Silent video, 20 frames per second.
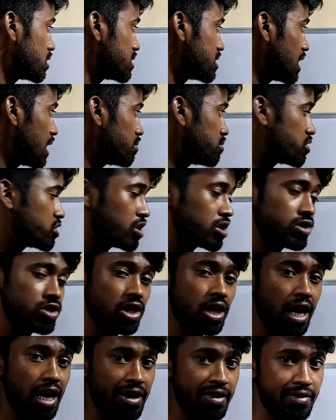the same
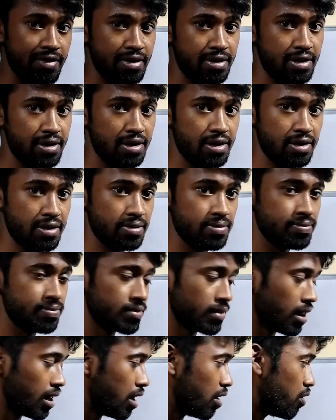structure I have written
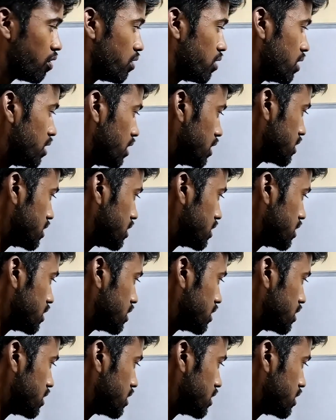here. Now